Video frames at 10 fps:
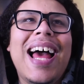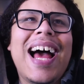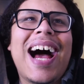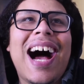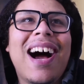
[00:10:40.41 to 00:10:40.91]

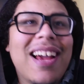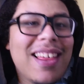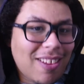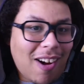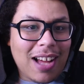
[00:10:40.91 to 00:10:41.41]
I
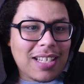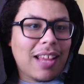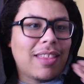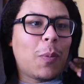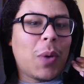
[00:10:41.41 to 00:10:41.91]
thought
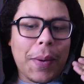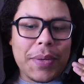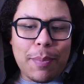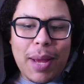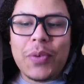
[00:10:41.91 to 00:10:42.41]
that what I was
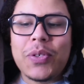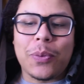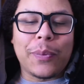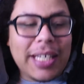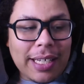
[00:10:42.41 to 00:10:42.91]
about to
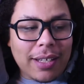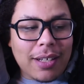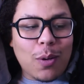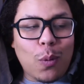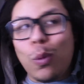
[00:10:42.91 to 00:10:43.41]
read
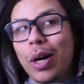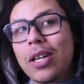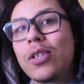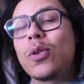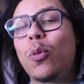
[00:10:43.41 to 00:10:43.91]
was
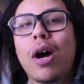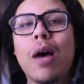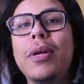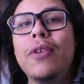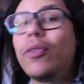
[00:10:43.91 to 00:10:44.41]

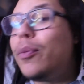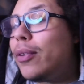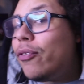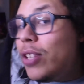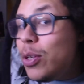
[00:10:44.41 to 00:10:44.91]
Robin from the
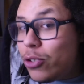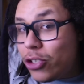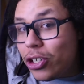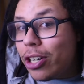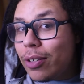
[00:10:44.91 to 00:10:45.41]

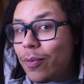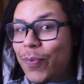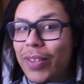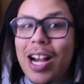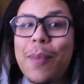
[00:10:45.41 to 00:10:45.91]
future
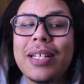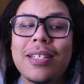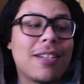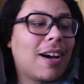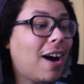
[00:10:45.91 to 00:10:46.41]
coming to
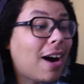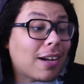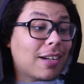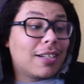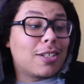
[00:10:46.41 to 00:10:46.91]
talk
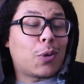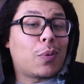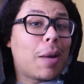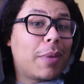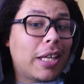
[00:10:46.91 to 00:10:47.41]
to
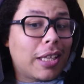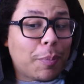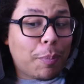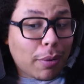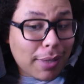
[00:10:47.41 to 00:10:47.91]
Robin in the
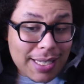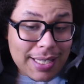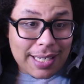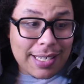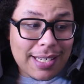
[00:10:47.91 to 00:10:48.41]

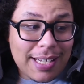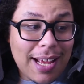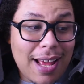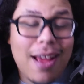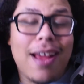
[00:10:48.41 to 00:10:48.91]
present.
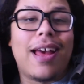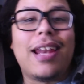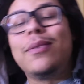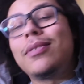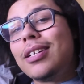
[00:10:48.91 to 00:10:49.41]
And he
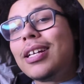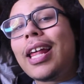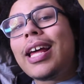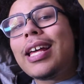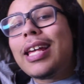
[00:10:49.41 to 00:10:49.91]
was going to like
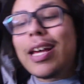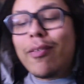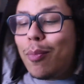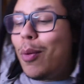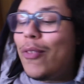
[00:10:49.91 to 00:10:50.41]
give him
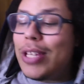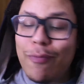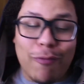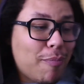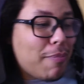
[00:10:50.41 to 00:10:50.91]
all this
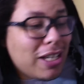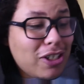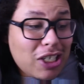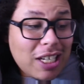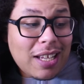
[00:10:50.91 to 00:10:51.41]

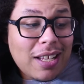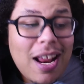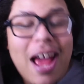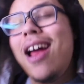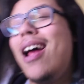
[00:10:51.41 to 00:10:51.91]
information.
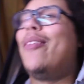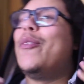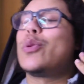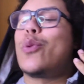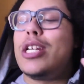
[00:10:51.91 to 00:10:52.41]
And there's
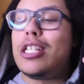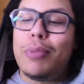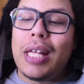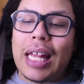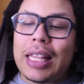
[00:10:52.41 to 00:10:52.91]
going to be
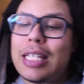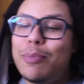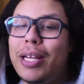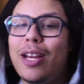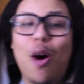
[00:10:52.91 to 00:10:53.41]
like this
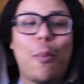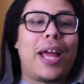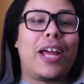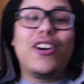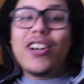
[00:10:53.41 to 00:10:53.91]
big, oh my
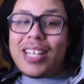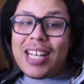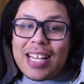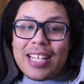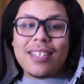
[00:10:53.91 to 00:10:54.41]

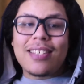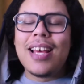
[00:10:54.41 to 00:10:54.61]
goodness.